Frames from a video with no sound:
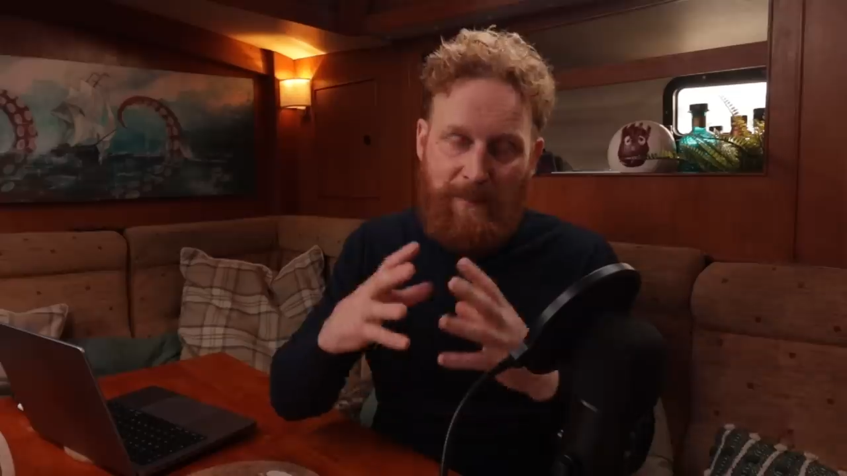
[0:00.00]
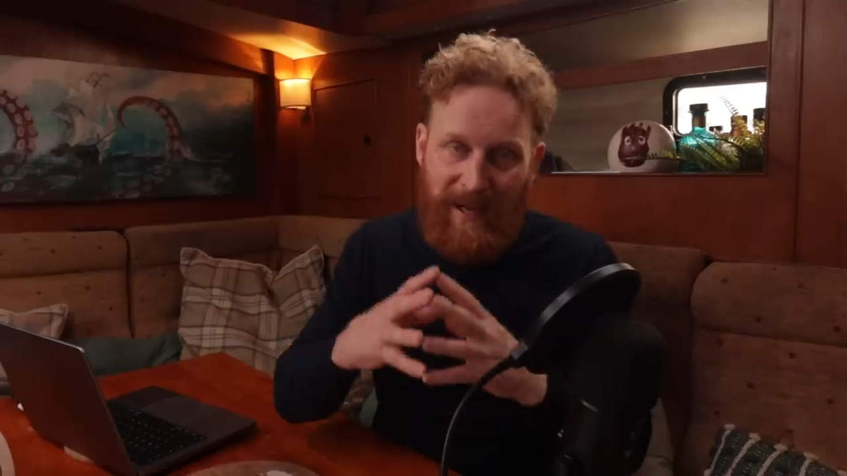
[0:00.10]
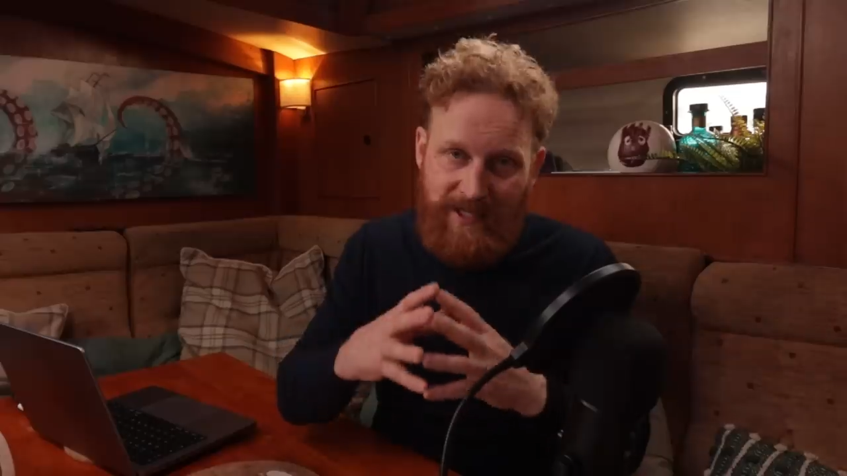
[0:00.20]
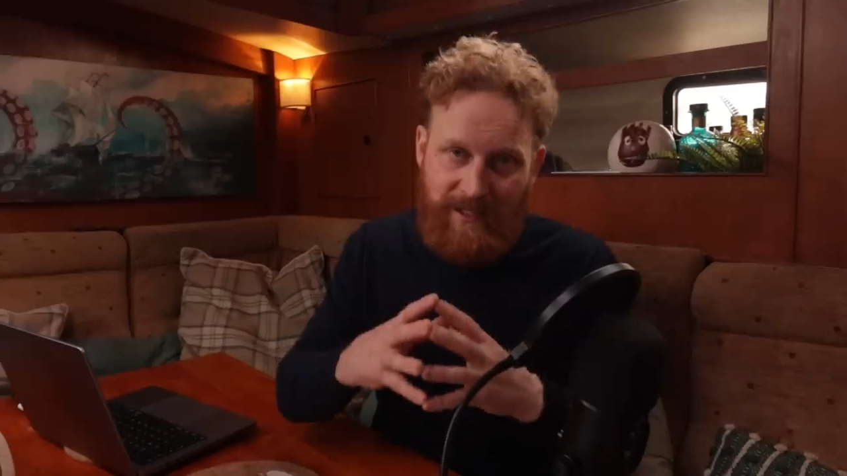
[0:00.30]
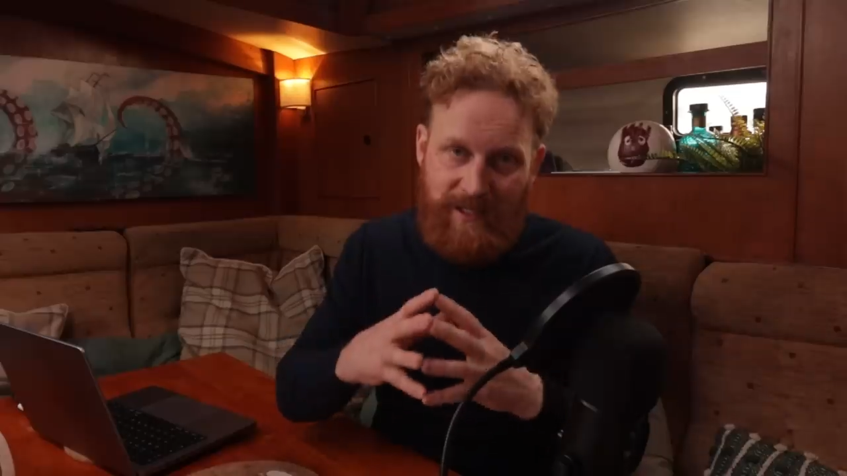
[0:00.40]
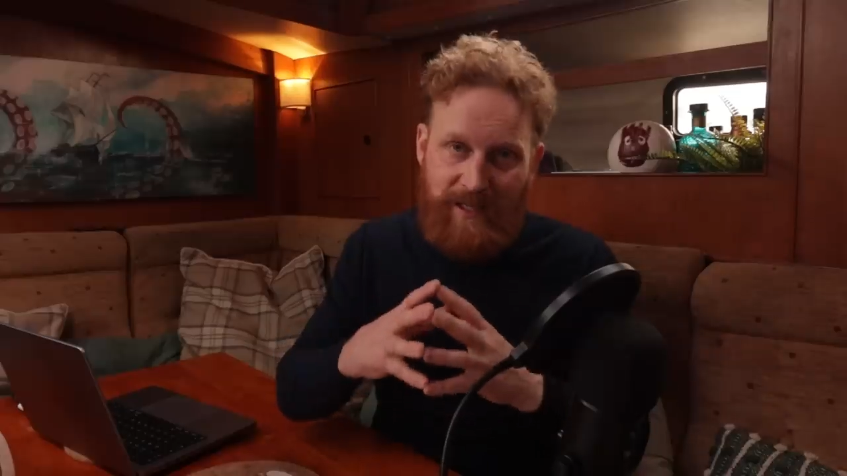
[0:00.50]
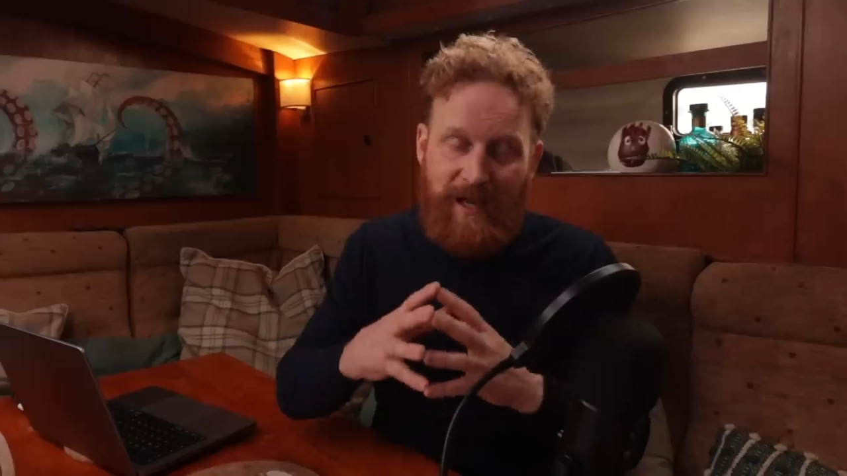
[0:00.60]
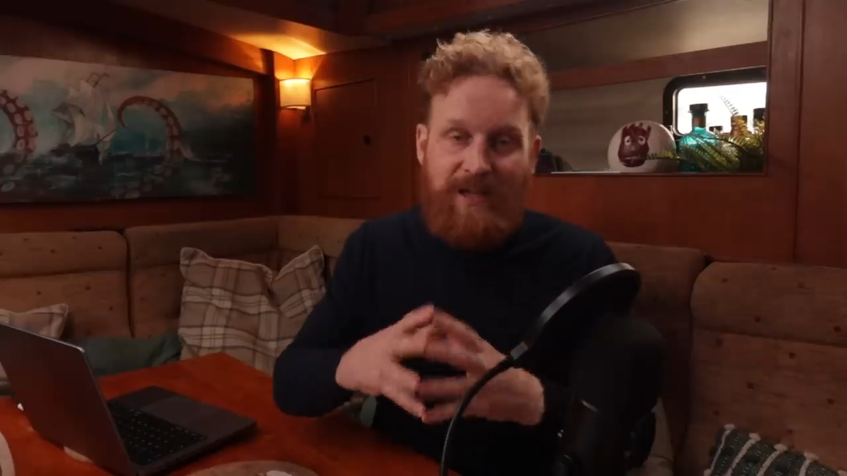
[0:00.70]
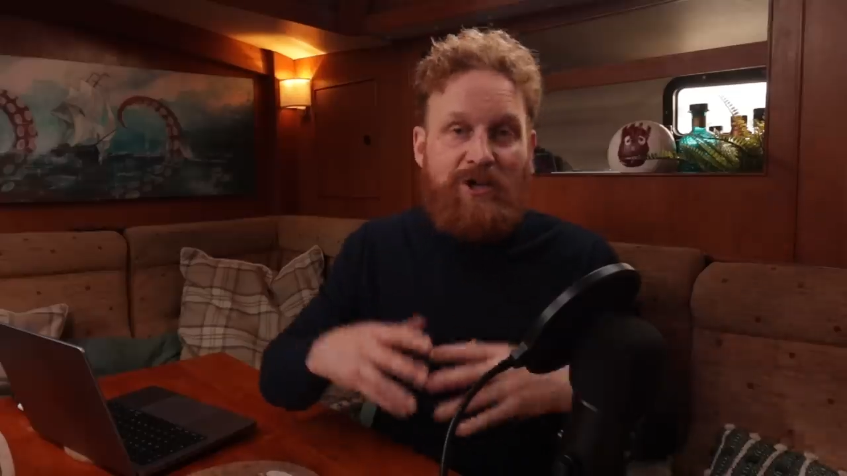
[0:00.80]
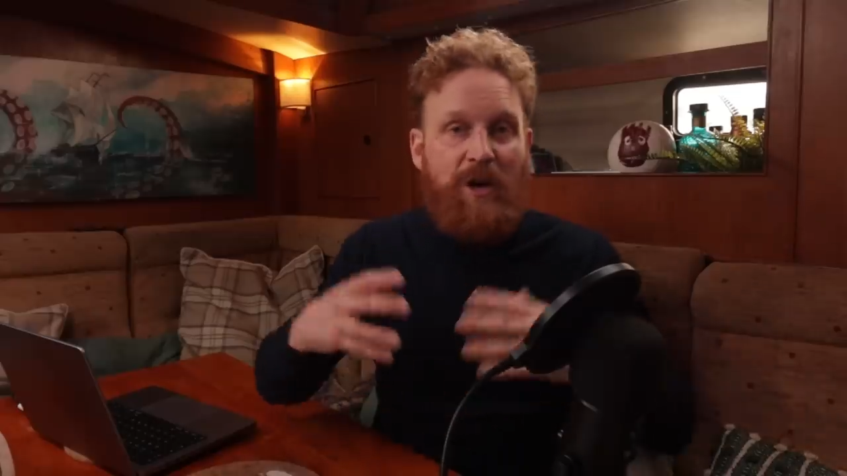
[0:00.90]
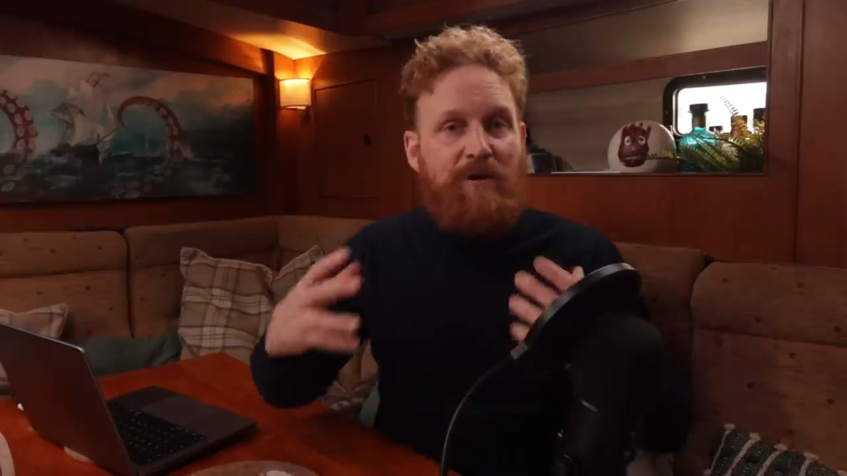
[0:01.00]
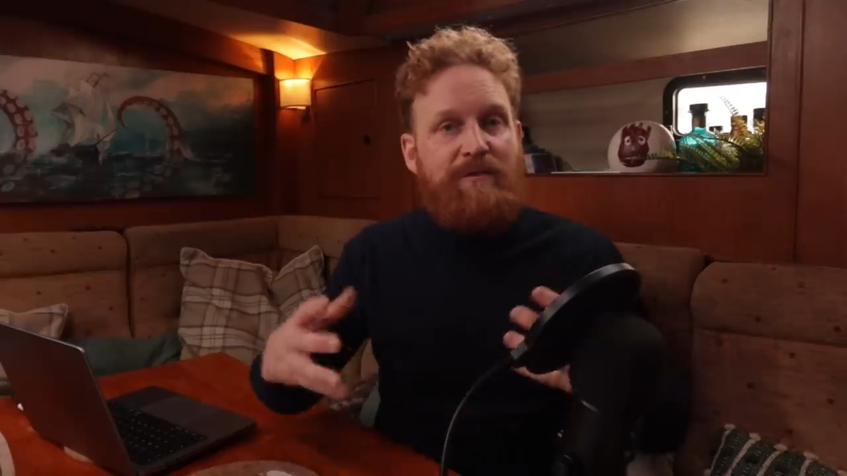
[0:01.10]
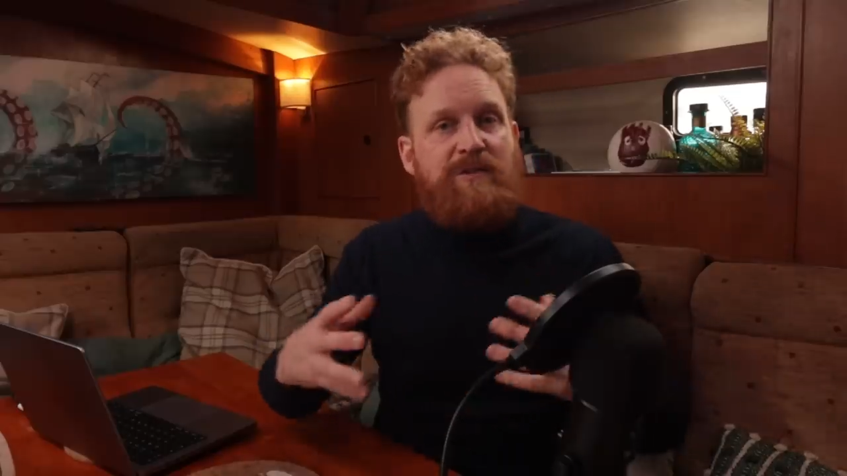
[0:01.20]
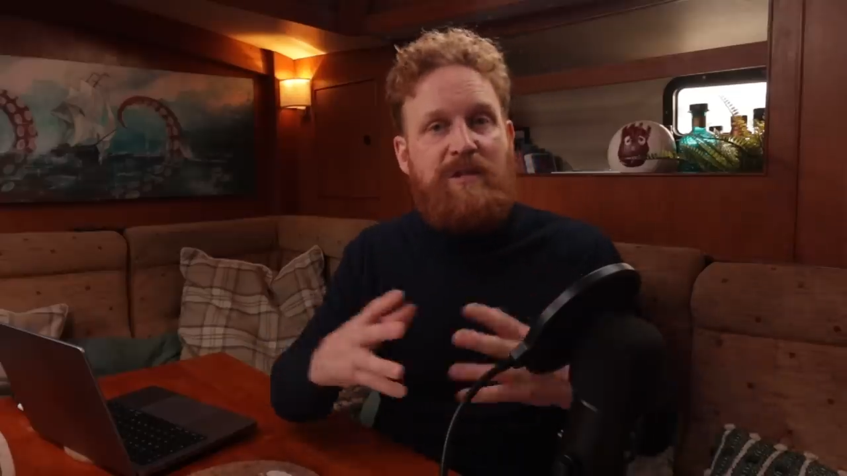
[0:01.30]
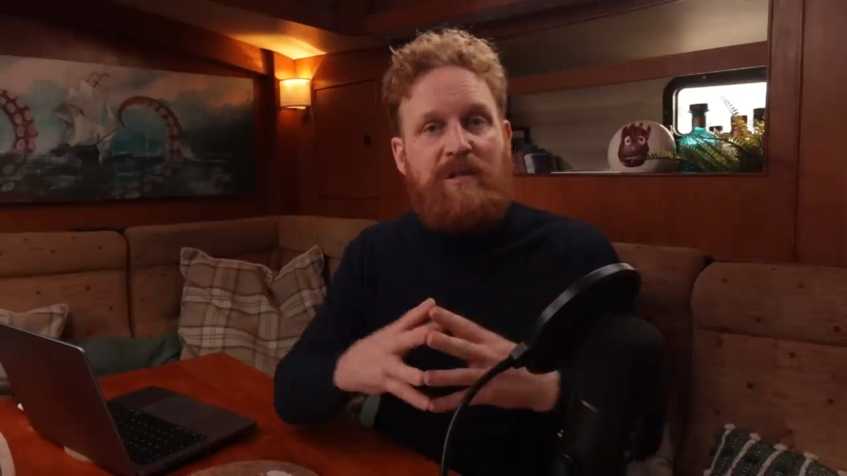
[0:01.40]
capacity to
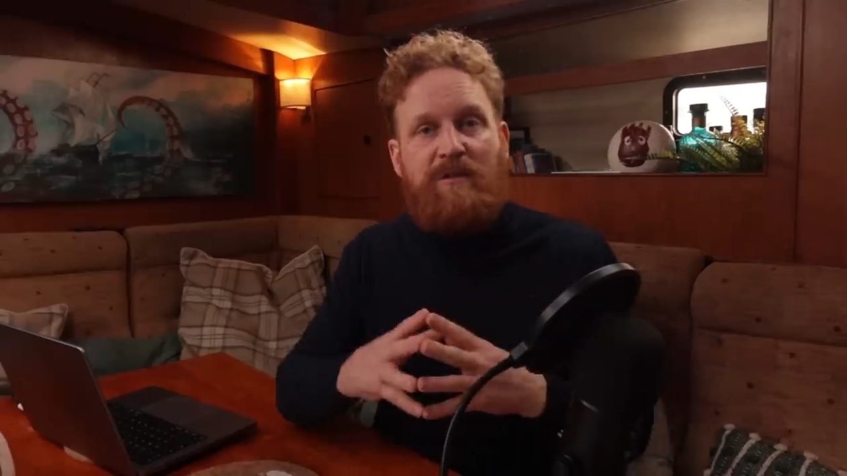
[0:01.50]
oversee